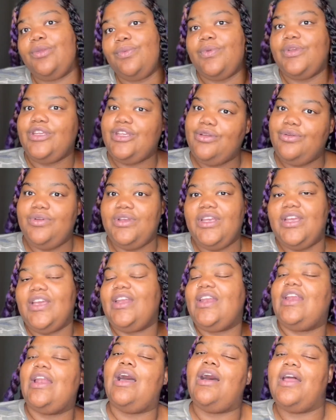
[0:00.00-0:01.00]
reunion
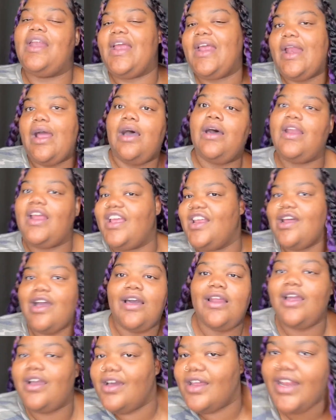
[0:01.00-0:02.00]
and all
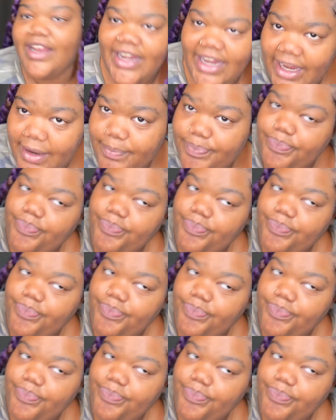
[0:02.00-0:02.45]
that.